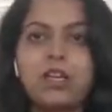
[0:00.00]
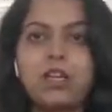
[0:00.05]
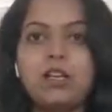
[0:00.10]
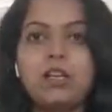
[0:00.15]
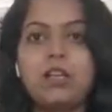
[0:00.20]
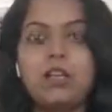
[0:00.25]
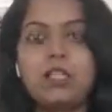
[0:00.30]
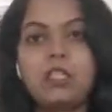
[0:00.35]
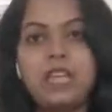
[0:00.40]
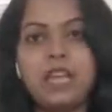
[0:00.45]

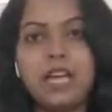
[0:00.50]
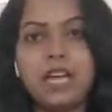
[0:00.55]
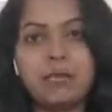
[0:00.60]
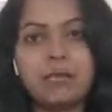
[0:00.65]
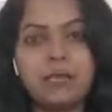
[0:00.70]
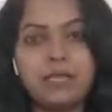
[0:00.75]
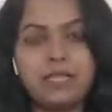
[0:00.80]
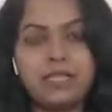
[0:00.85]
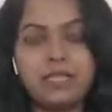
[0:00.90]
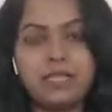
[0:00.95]

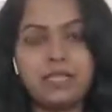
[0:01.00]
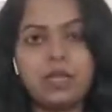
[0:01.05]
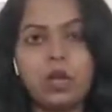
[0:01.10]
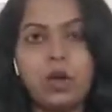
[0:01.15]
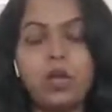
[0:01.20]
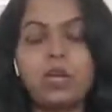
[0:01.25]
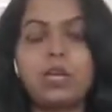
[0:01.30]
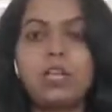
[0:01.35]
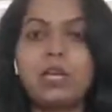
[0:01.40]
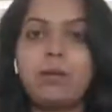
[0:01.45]
CRPC or
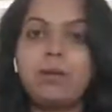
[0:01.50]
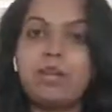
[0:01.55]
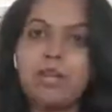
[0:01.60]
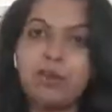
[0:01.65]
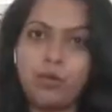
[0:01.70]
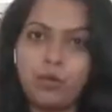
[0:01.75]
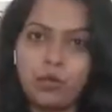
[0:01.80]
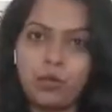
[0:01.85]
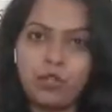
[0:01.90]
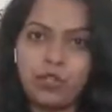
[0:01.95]
Criminal
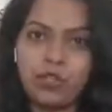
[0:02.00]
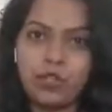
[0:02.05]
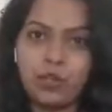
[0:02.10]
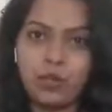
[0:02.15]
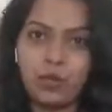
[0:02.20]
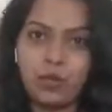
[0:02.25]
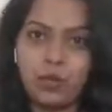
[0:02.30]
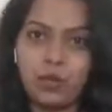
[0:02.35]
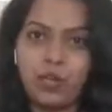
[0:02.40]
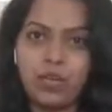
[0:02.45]
Procedure
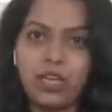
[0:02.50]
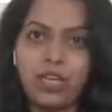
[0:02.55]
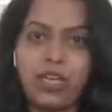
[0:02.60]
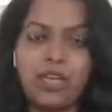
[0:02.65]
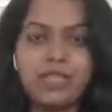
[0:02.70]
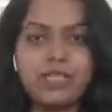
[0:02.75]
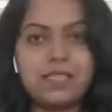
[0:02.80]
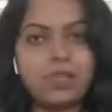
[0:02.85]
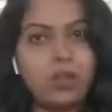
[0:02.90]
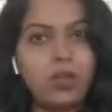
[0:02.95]
Code is
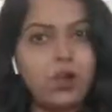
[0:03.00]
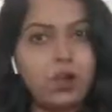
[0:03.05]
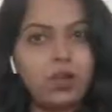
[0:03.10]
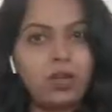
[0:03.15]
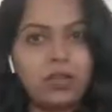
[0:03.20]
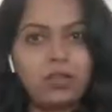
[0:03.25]
a law.